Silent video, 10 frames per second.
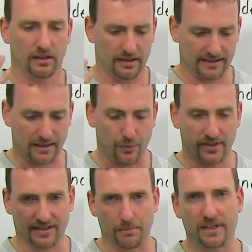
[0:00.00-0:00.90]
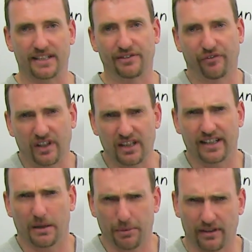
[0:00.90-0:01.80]
So when somebody is
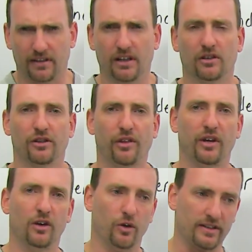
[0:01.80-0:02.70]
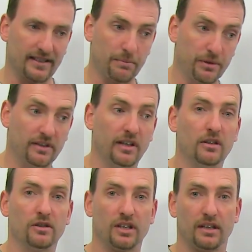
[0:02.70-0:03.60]
feeling a particular thing or is in a
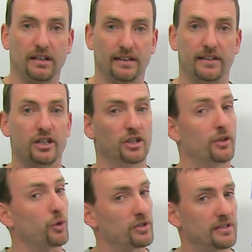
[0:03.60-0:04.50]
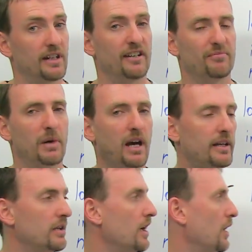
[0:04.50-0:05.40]
particular condition or state of
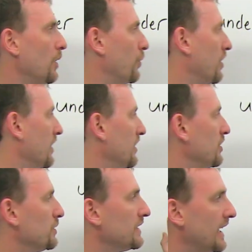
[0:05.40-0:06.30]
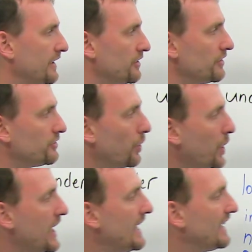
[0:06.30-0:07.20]
mind, we're going to use under. So
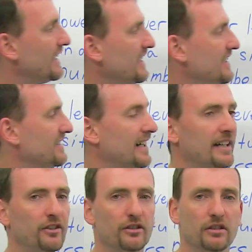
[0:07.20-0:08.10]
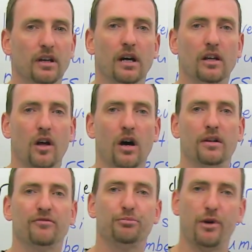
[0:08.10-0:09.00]
he's under a lot
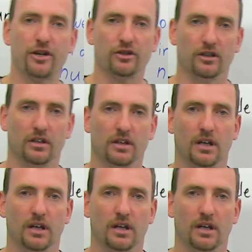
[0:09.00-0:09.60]
of pressure.